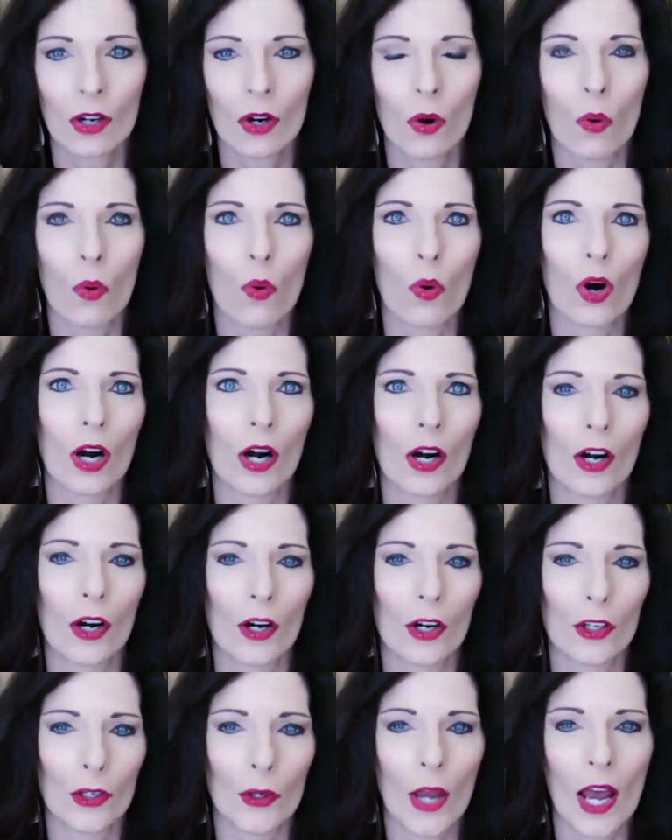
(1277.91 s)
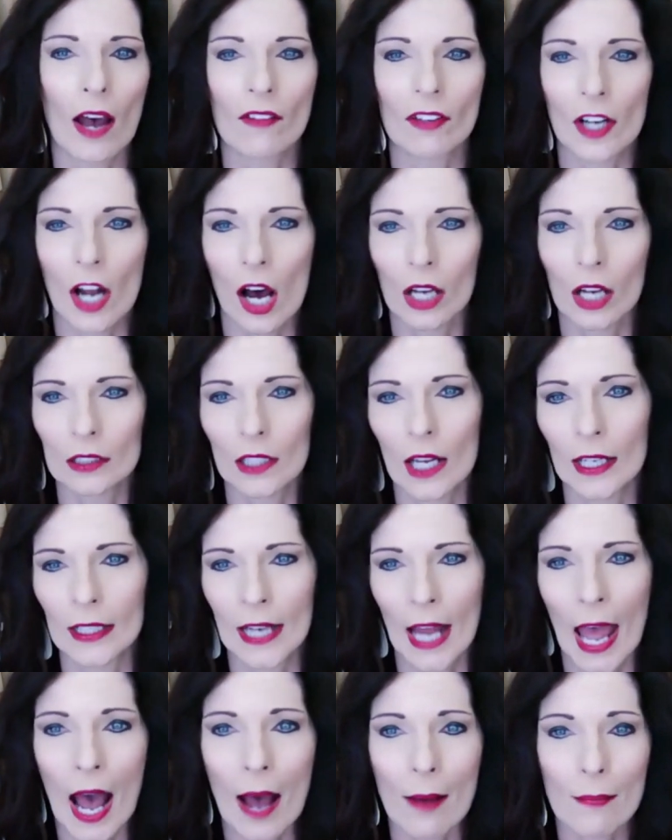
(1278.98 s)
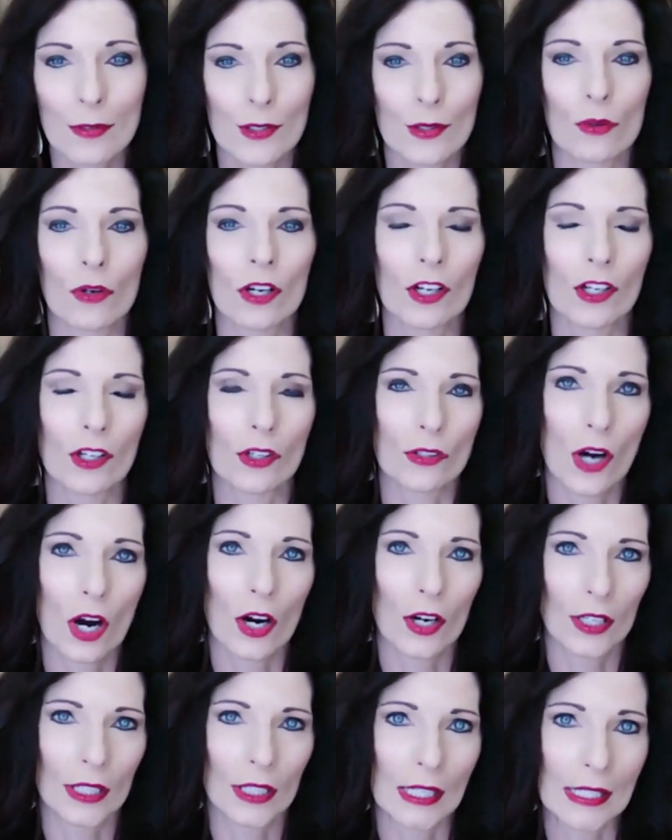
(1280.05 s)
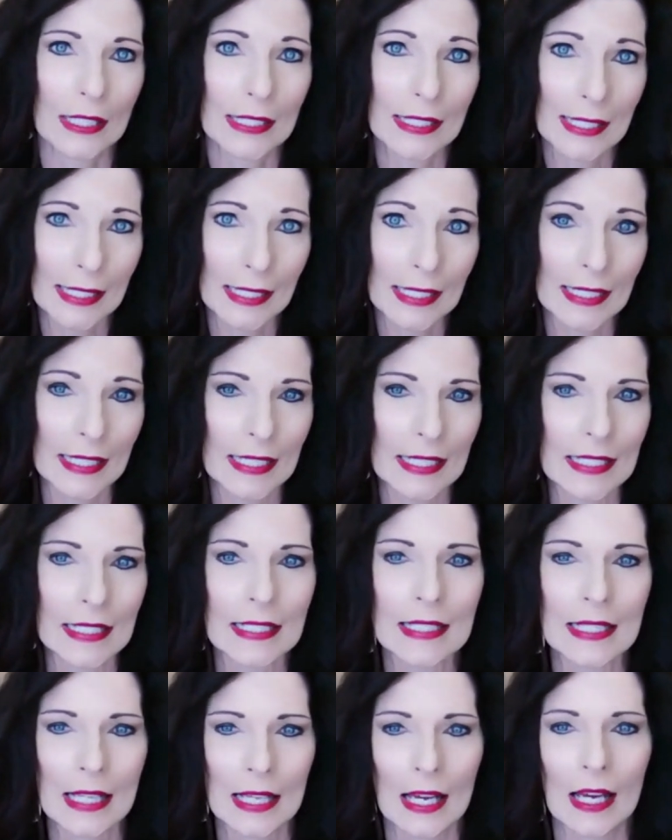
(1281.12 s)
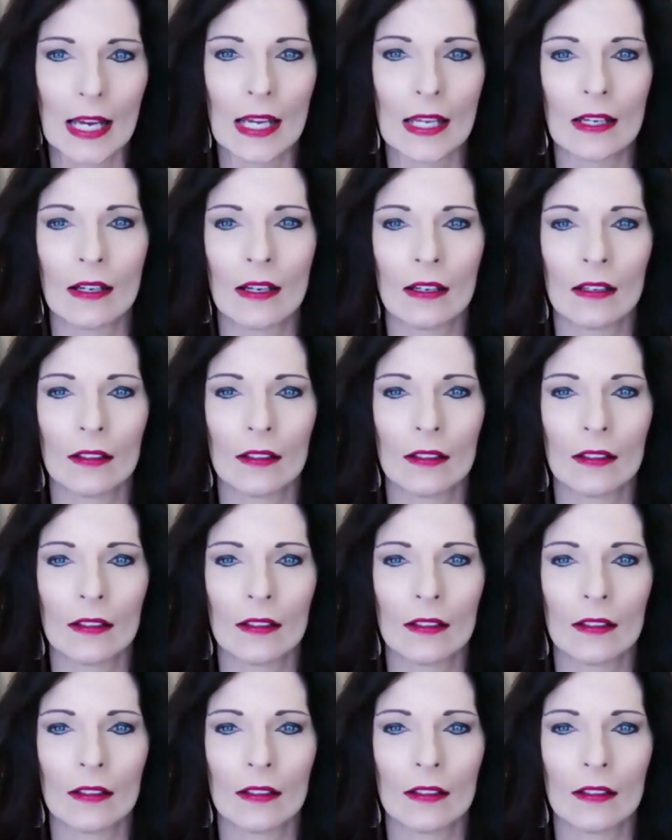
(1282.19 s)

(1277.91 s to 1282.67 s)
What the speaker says: or you have an online app store and you're targeting teens that